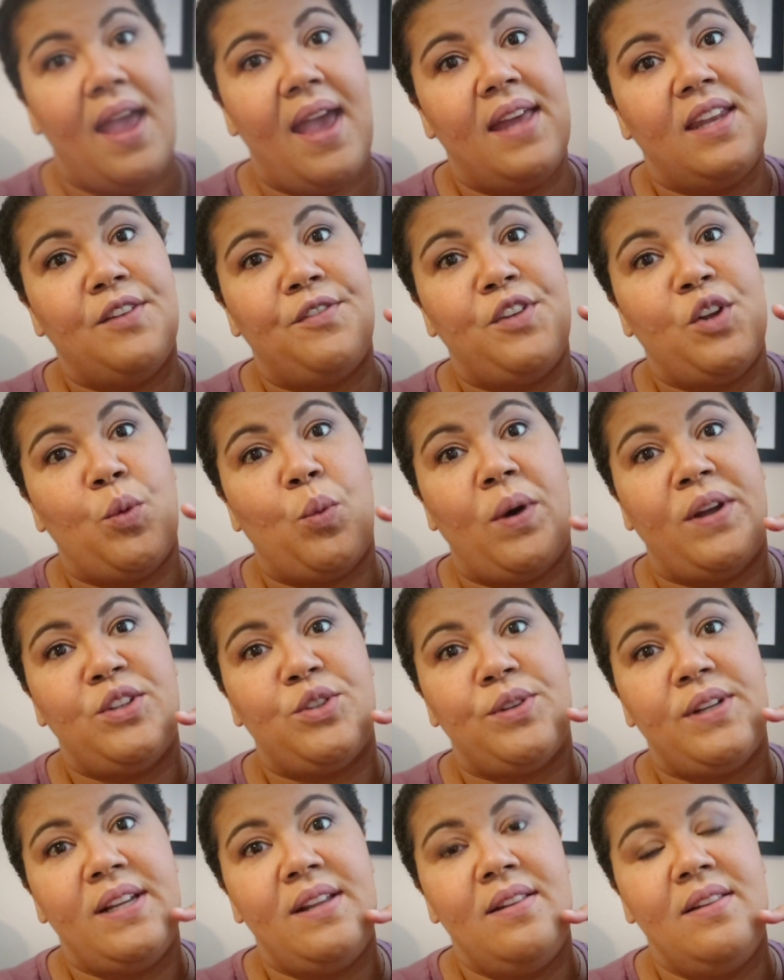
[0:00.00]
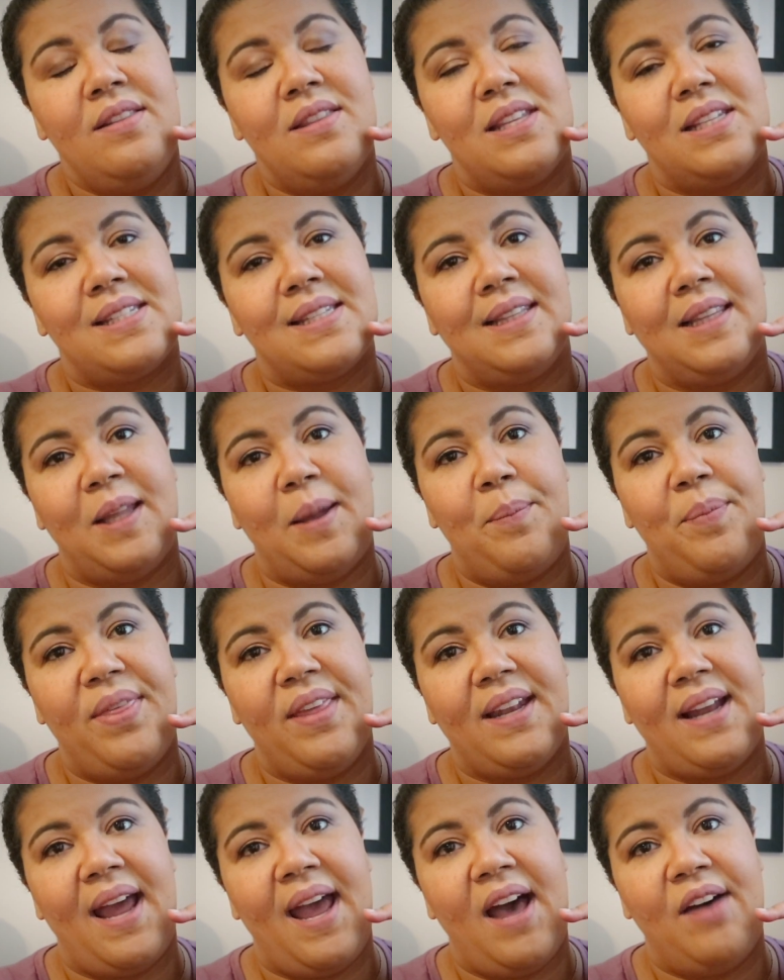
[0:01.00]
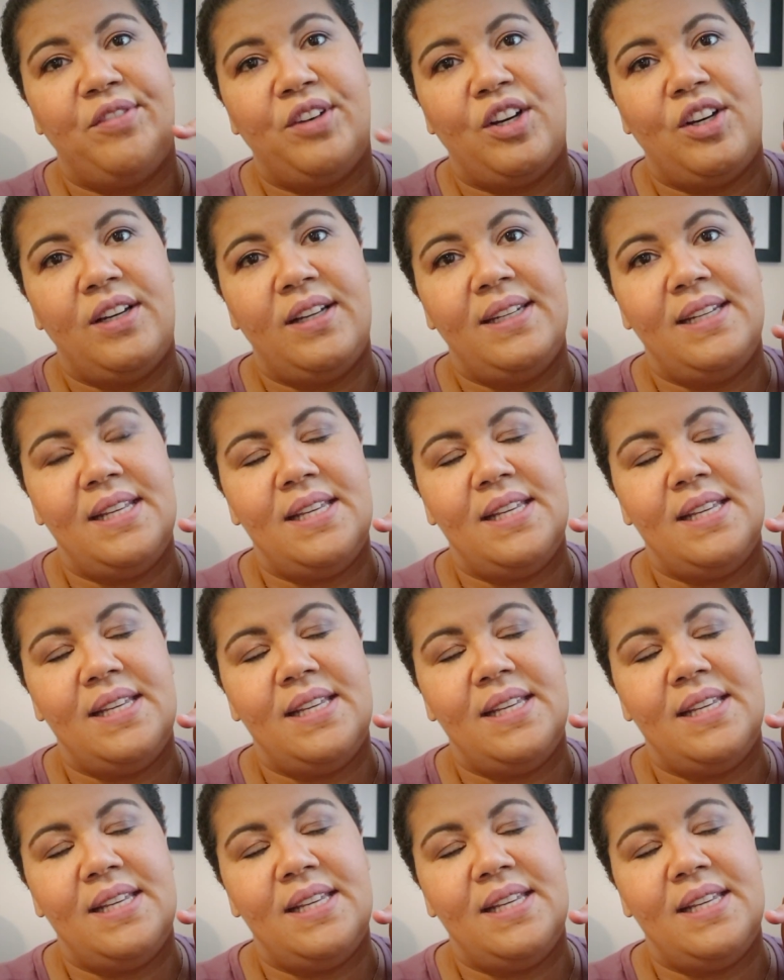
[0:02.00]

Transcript: And if you're wondering, this lip that I have on